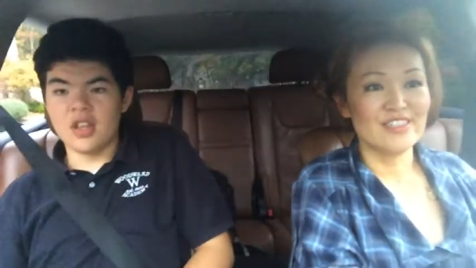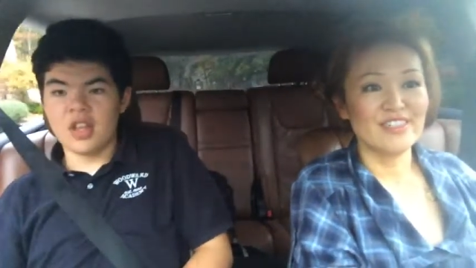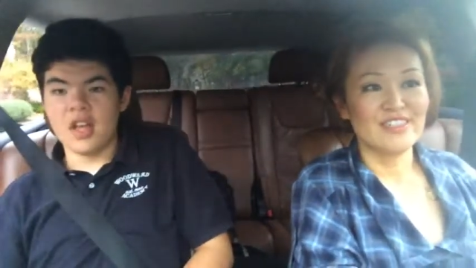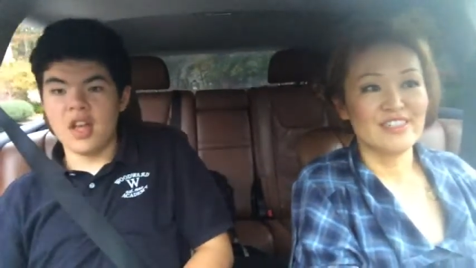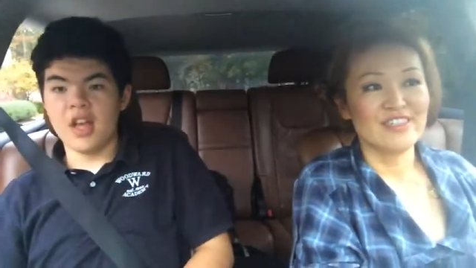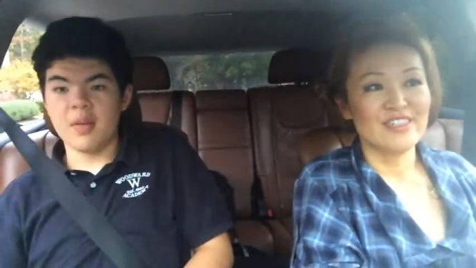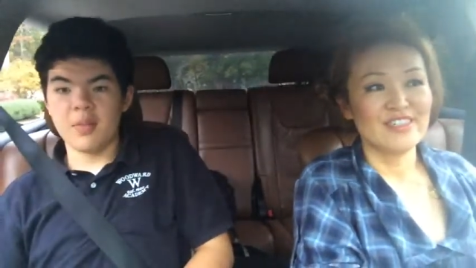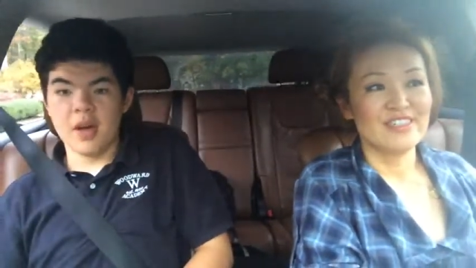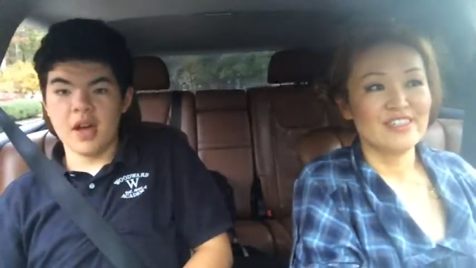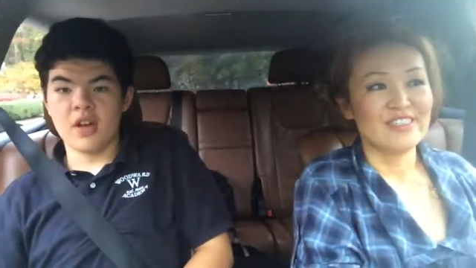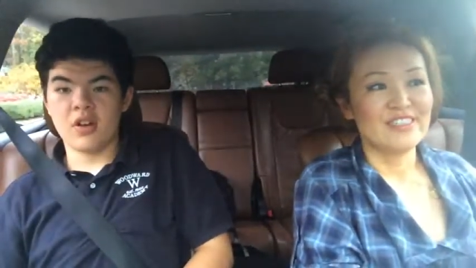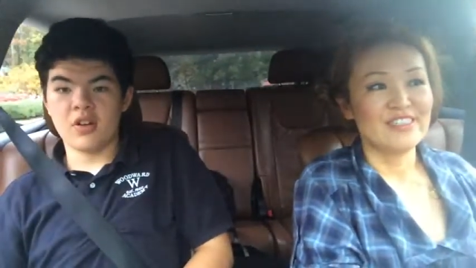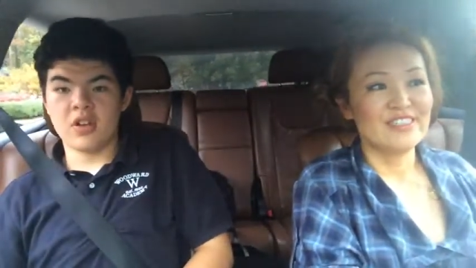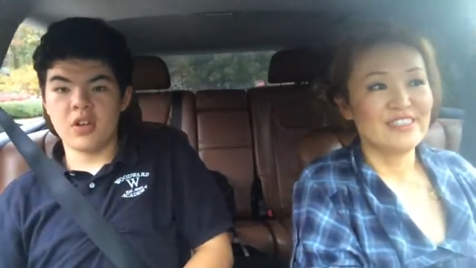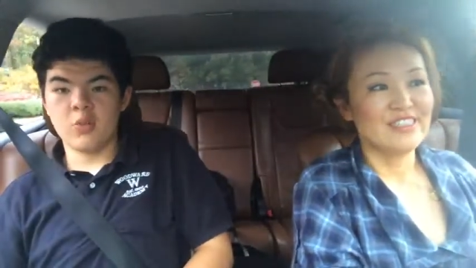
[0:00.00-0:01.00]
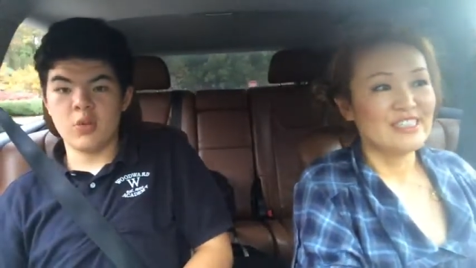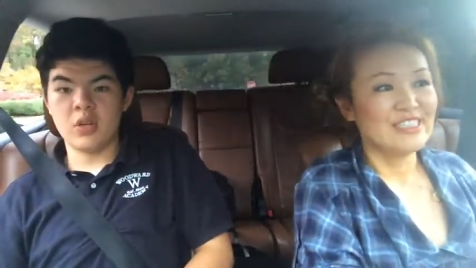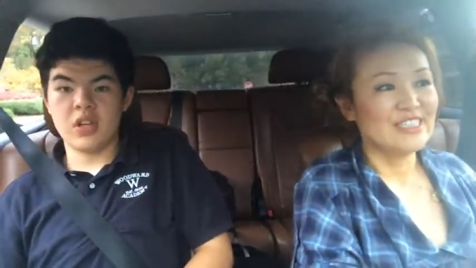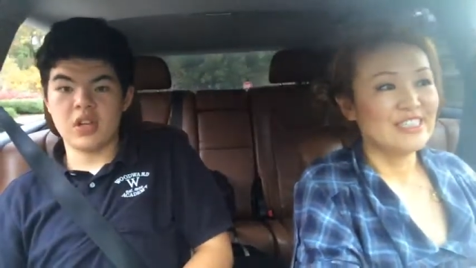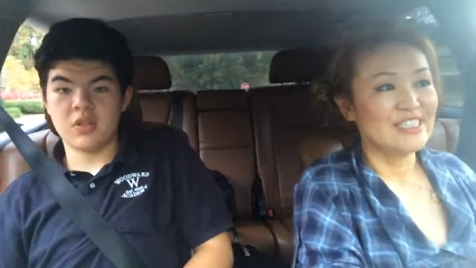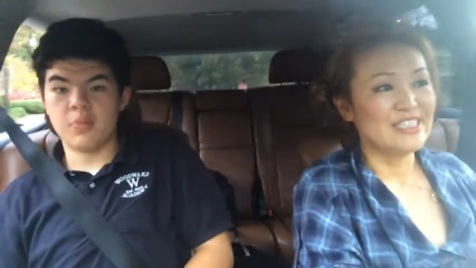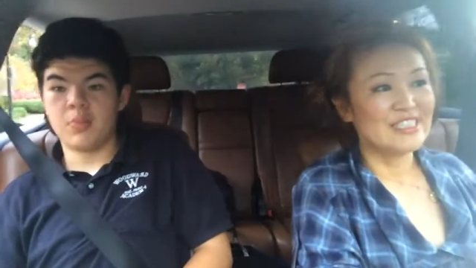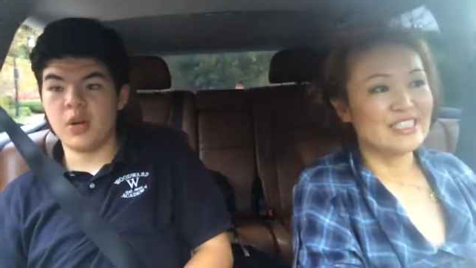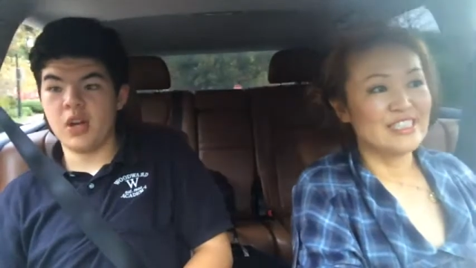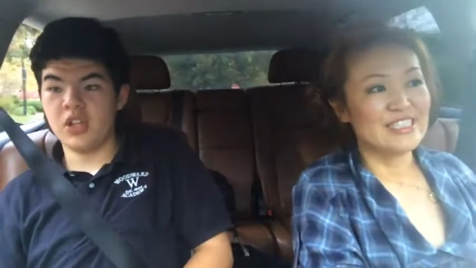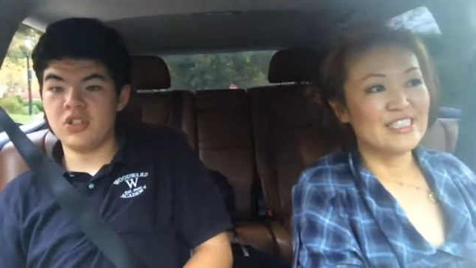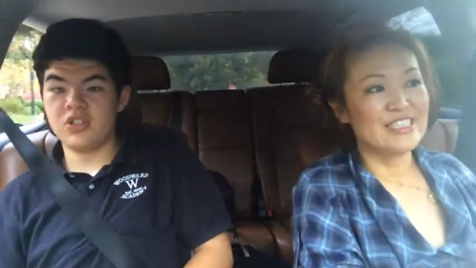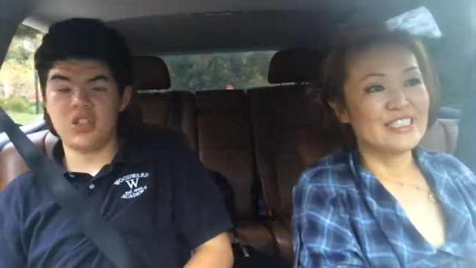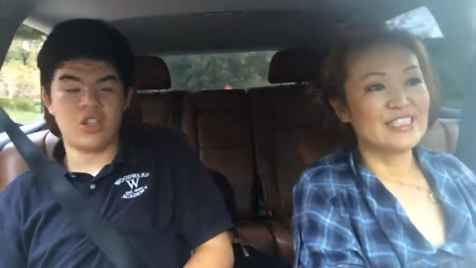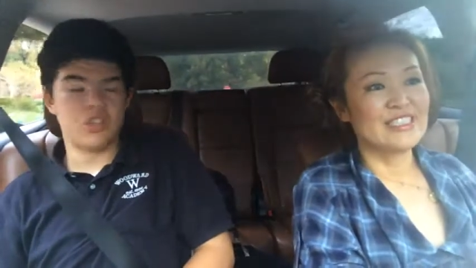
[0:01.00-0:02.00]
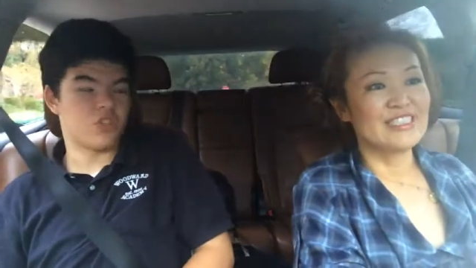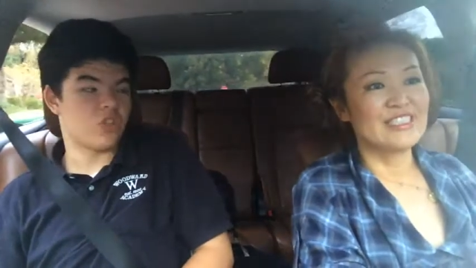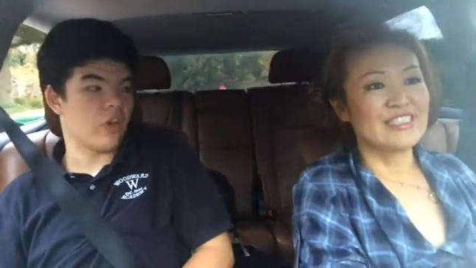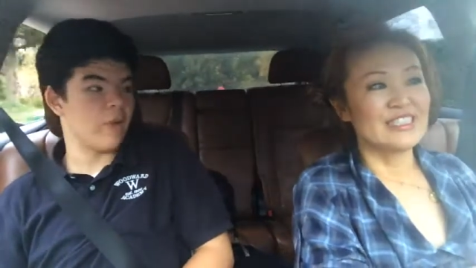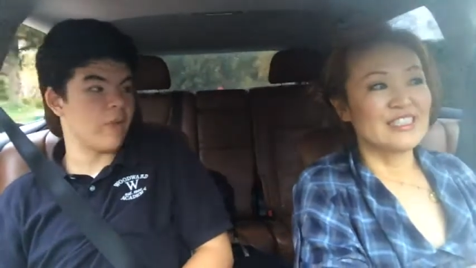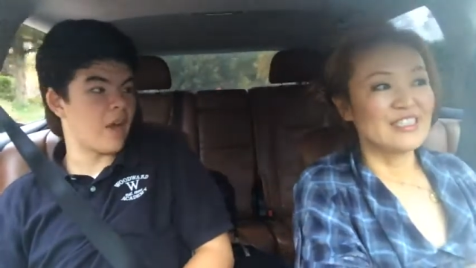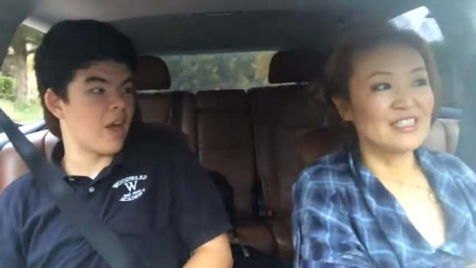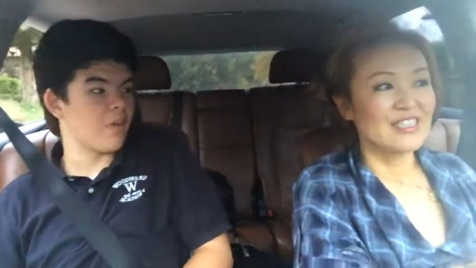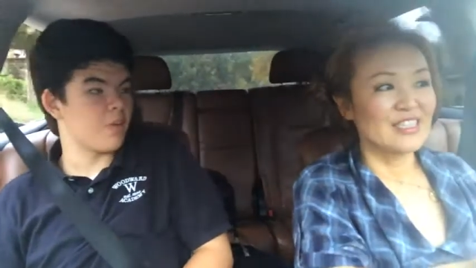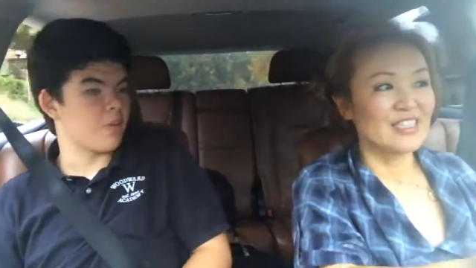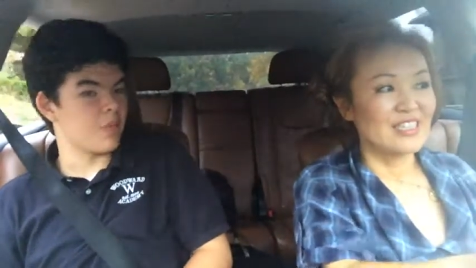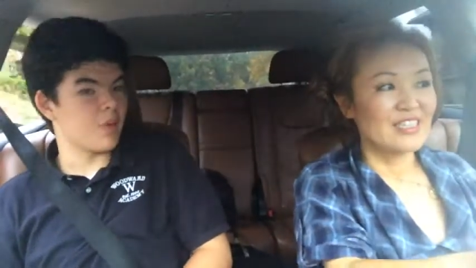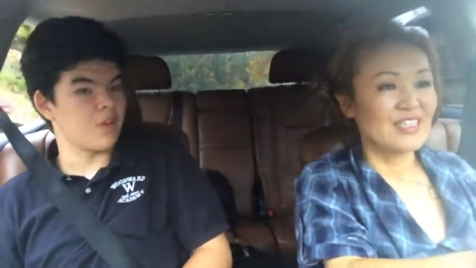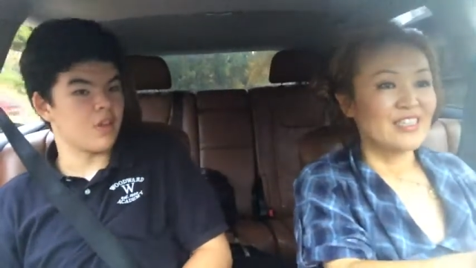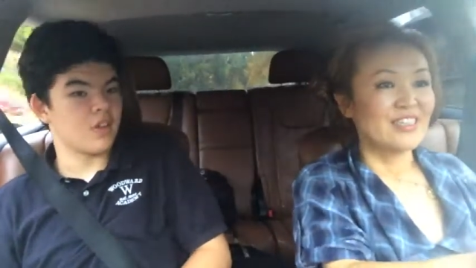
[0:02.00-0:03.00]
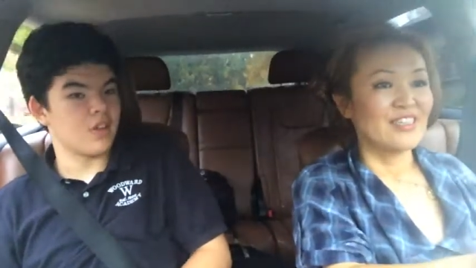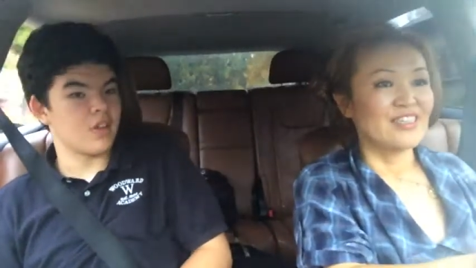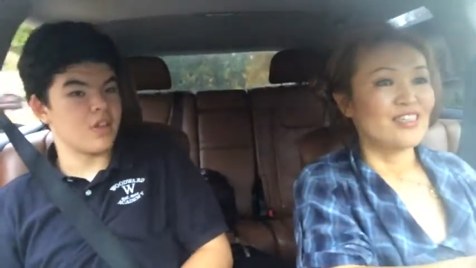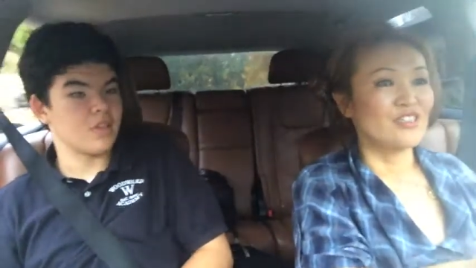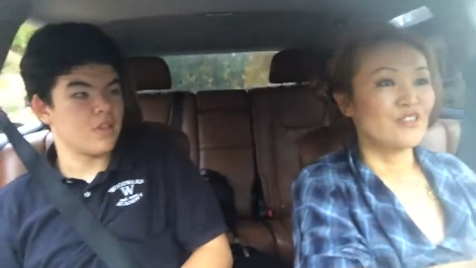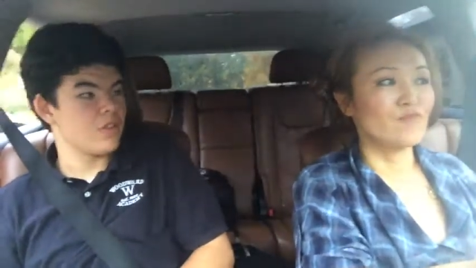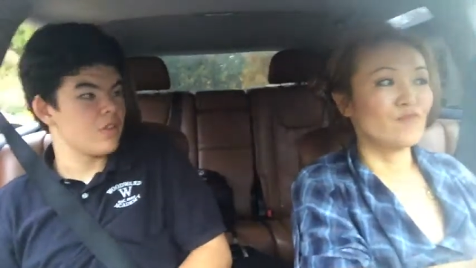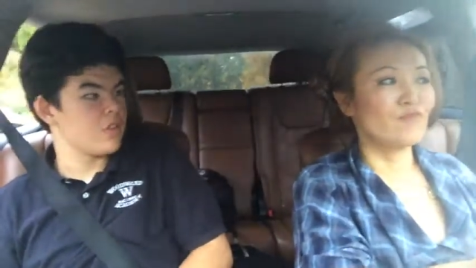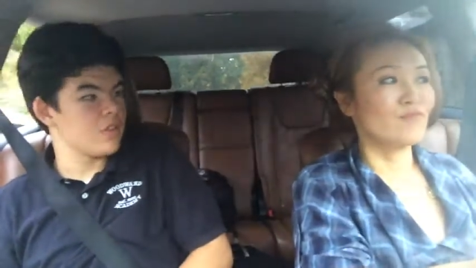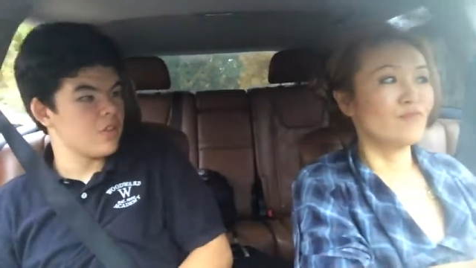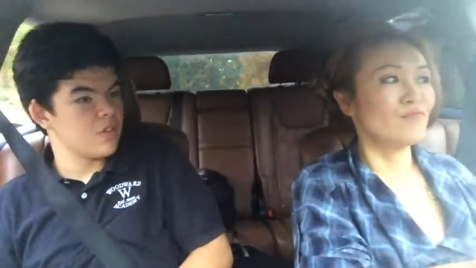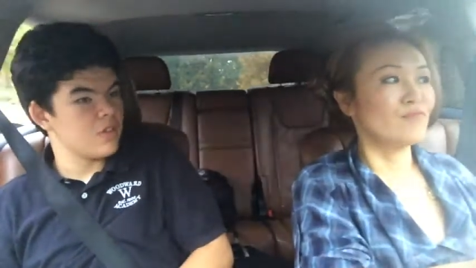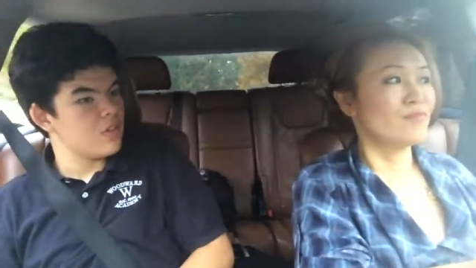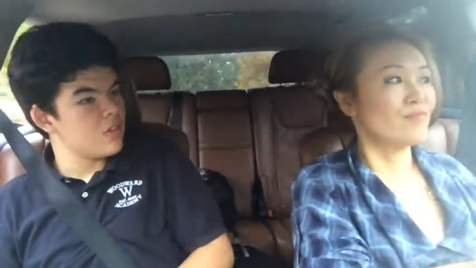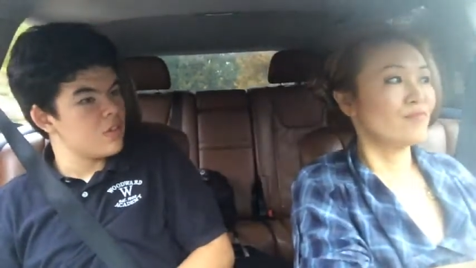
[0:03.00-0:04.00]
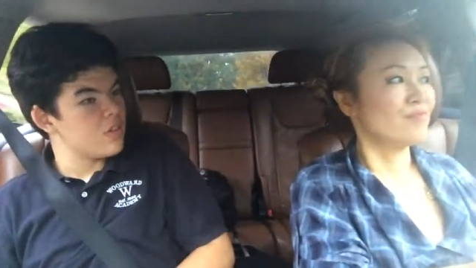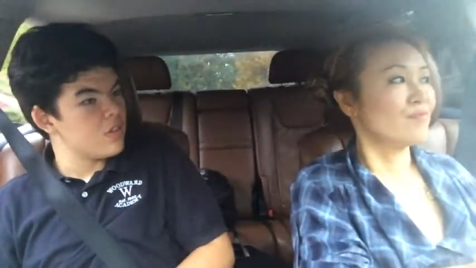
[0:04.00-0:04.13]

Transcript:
Speaker 1: Hey, but I heard that we get a punch, and so I'm happy about that. Mm